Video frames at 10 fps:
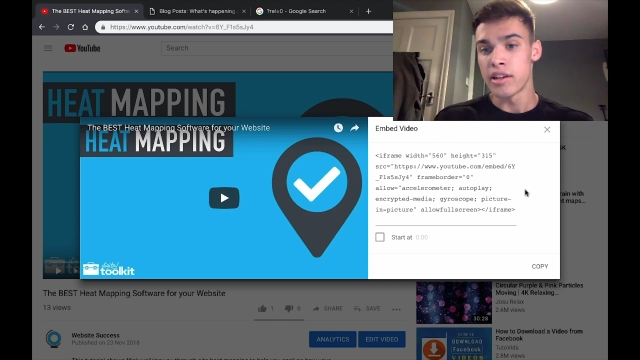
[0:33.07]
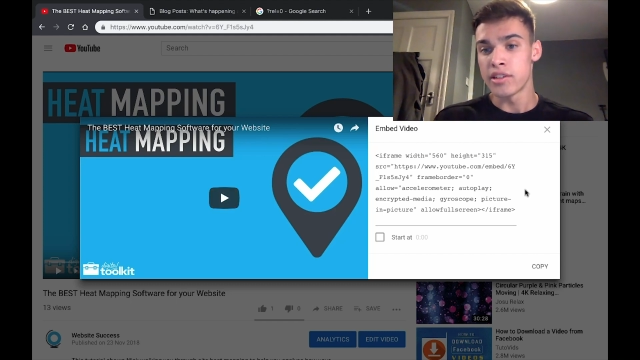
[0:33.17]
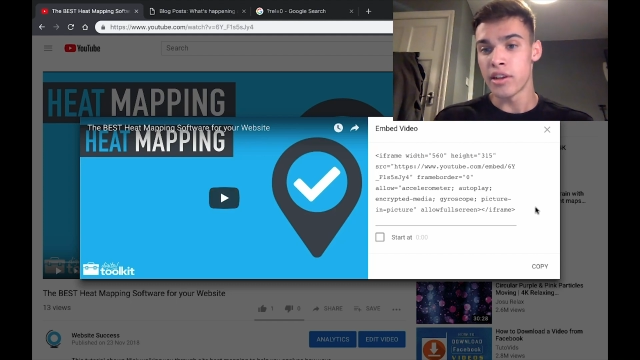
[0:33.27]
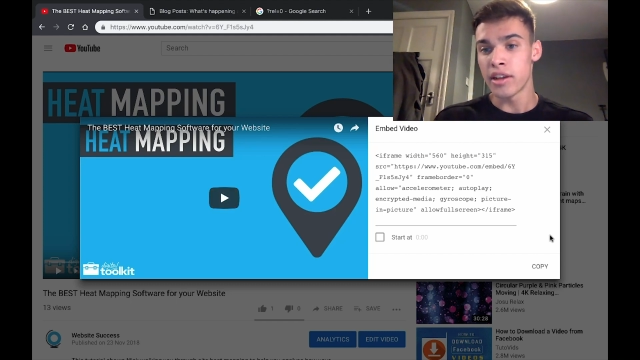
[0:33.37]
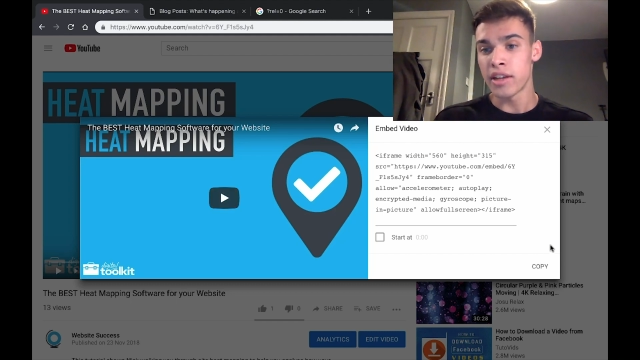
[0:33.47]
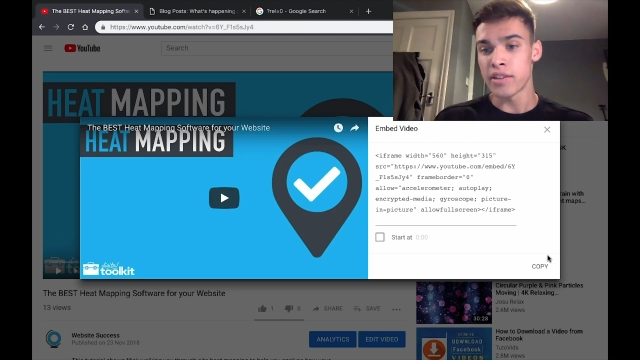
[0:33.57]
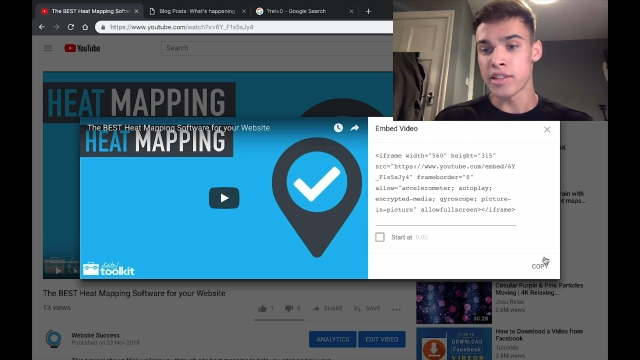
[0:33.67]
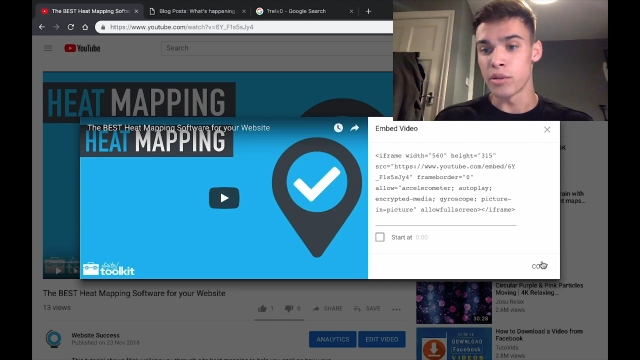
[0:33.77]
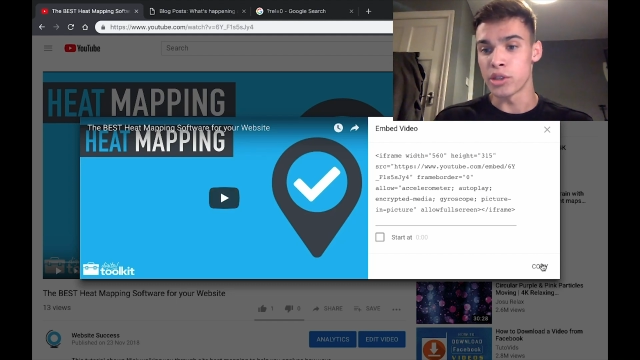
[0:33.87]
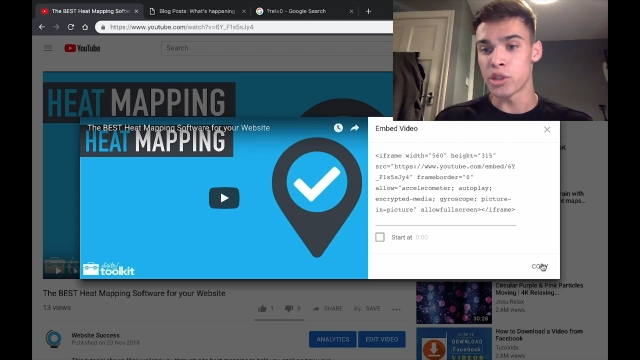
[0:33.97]
So you can click this
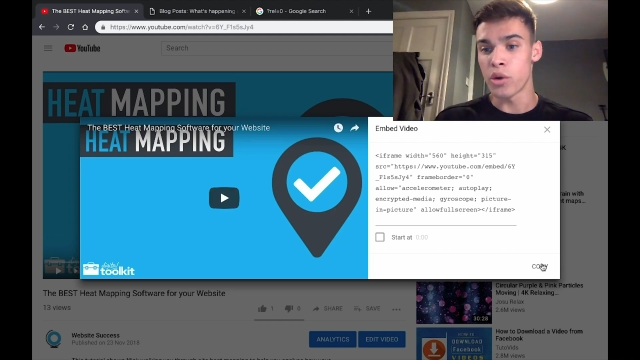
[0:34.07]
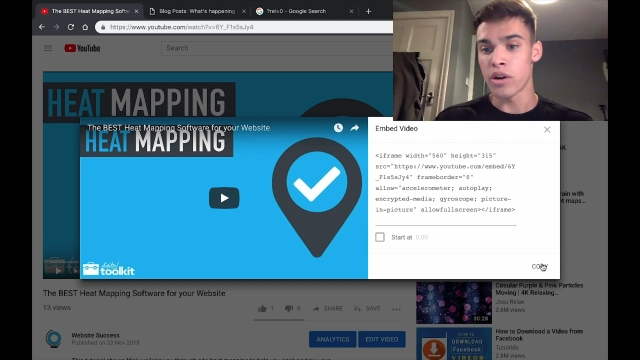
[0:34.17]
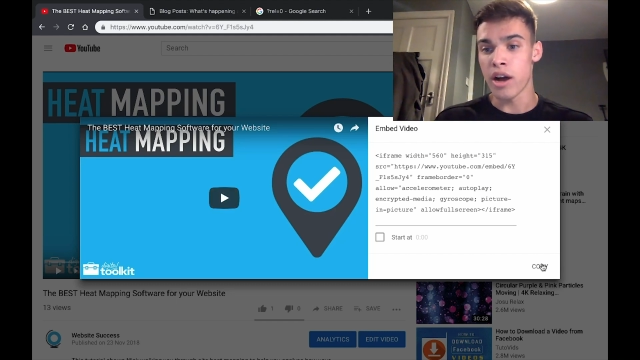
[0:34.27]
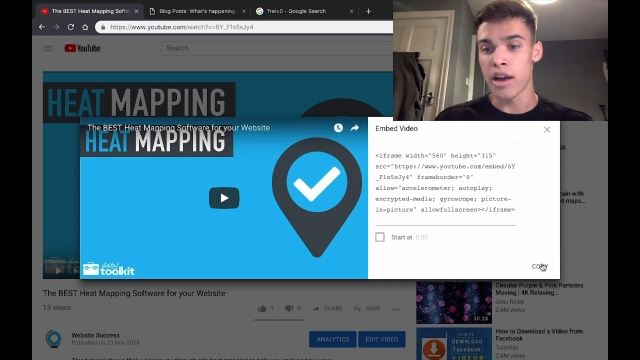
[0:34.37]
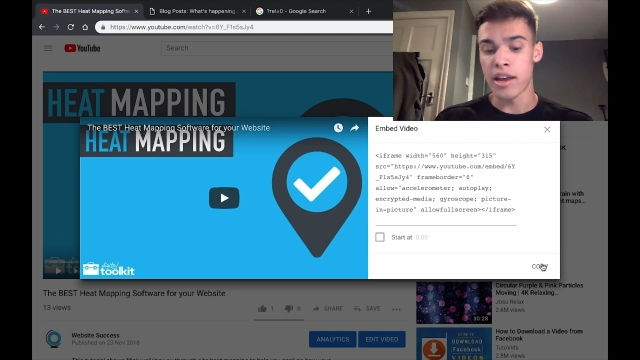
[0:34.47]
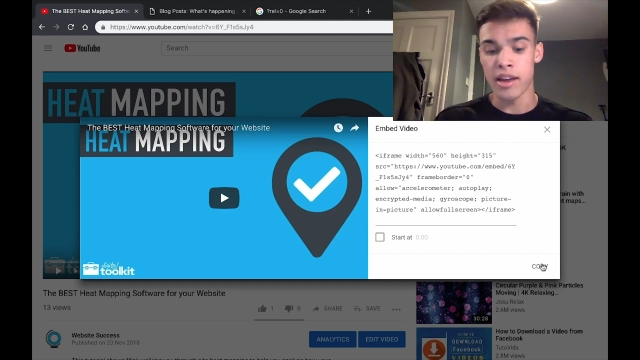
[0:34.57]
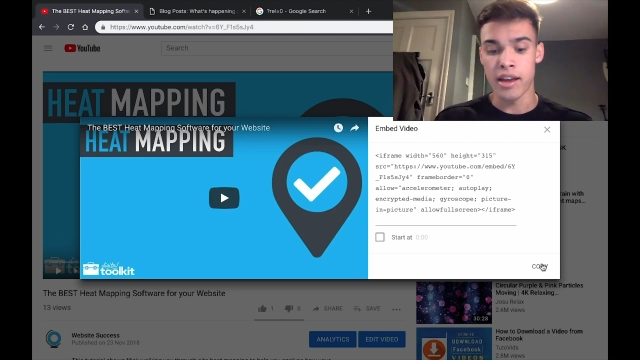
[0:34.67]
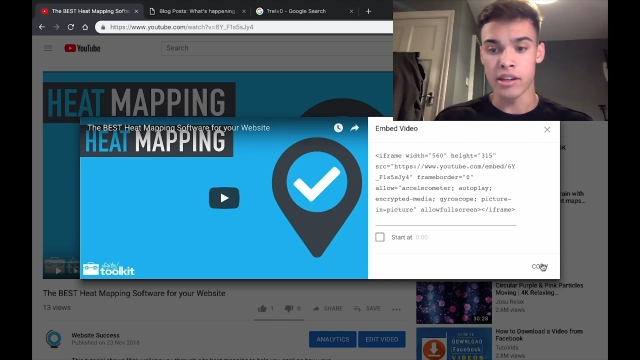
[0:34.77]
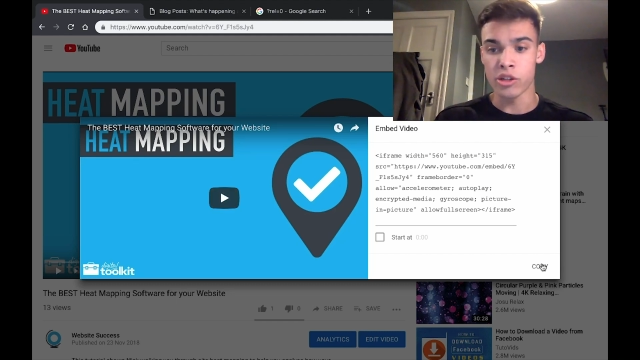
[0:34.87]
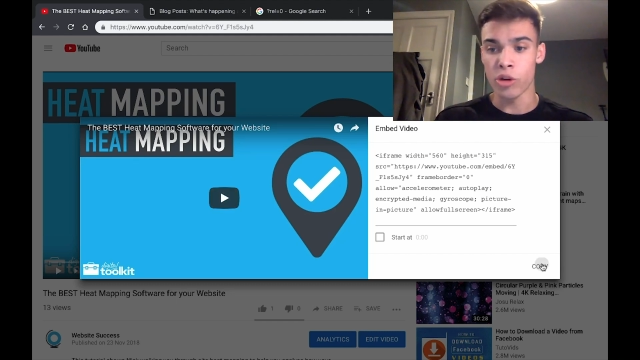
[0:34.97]
little shortcut here
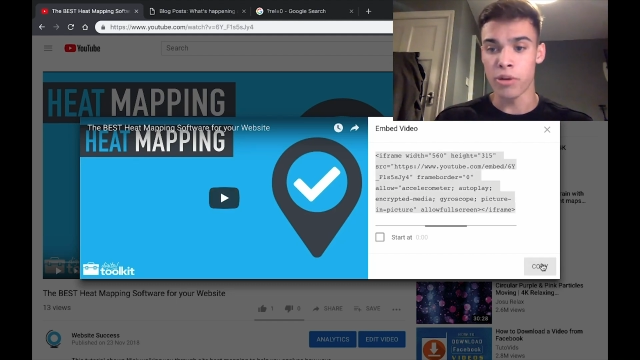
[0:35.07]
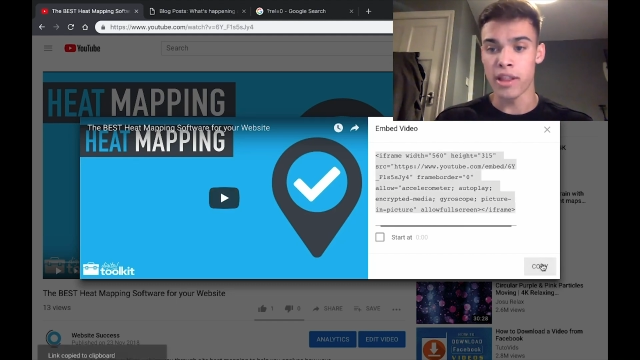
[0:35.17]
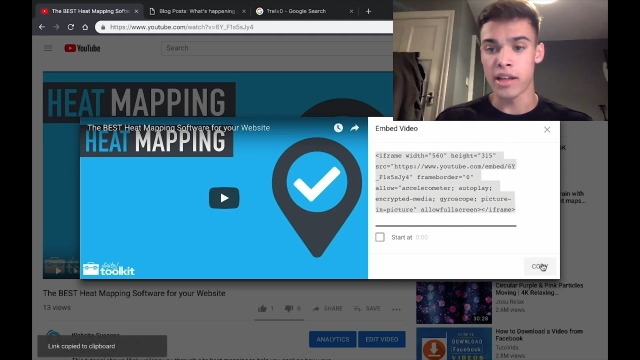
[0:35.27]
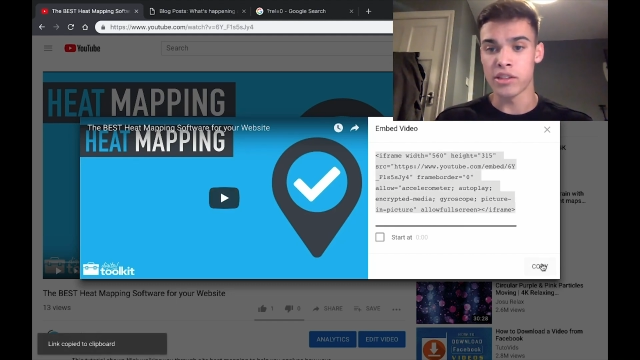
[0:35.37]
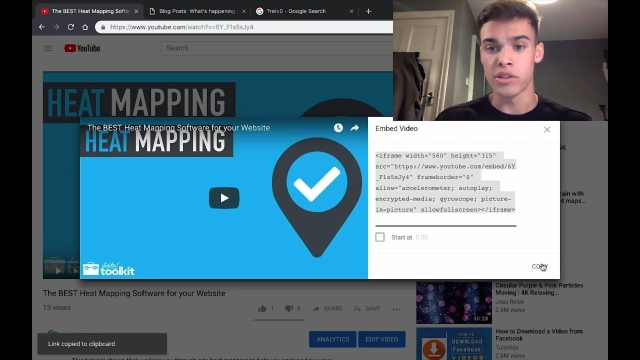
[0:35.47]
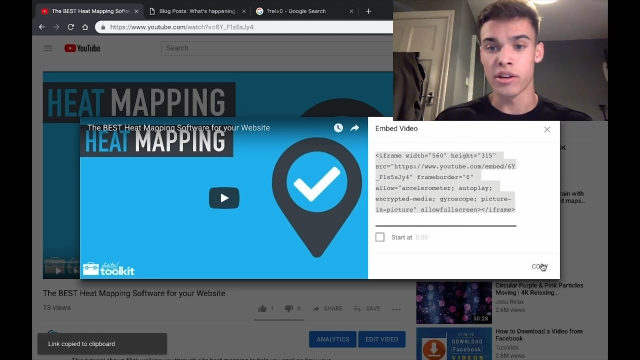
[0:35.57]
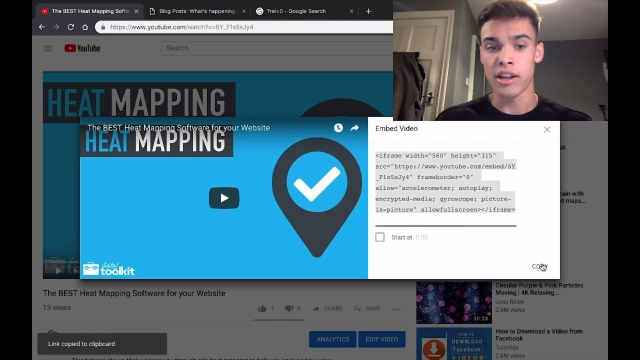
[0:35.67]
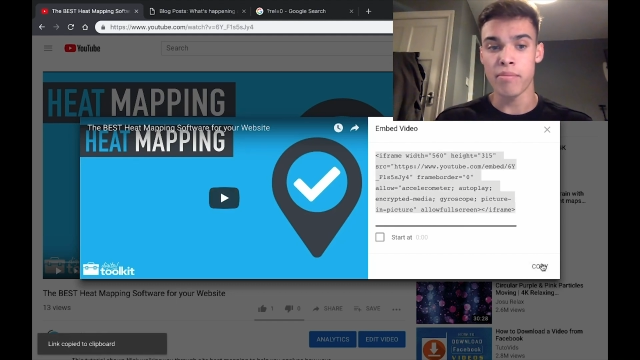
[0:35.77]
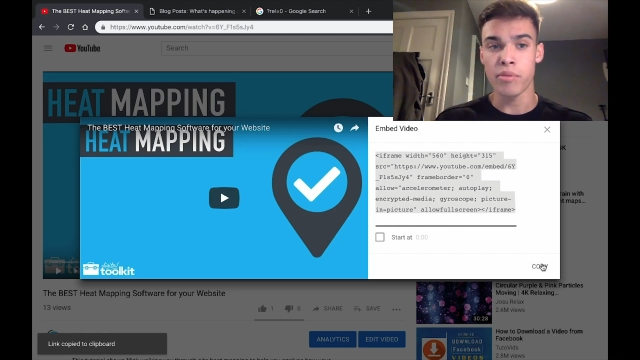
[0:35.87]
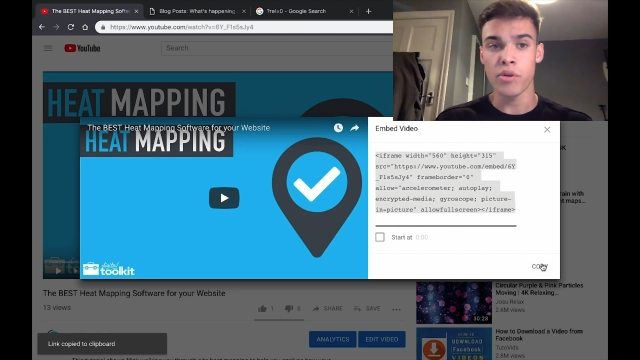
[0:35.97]
and copy that to your
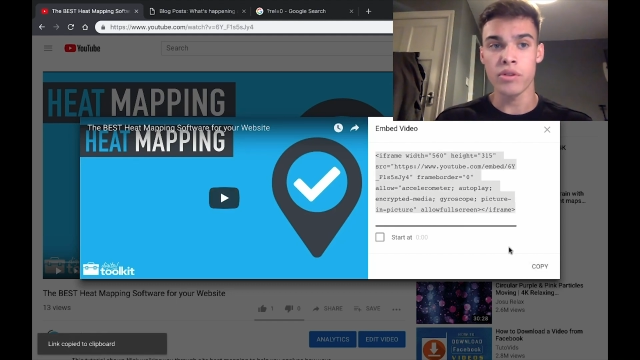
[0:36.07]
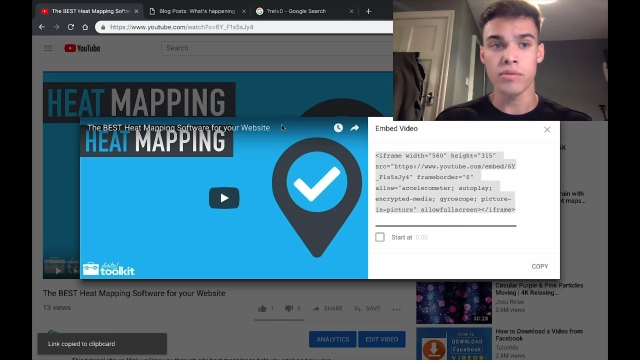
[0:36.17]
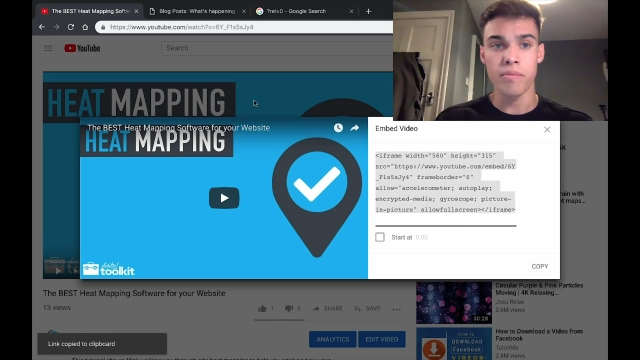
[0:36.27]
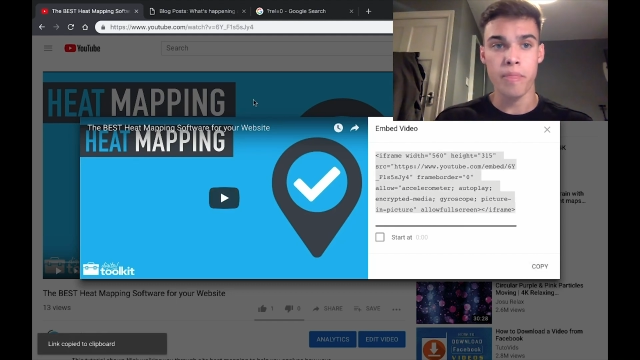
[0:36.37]
clipboard,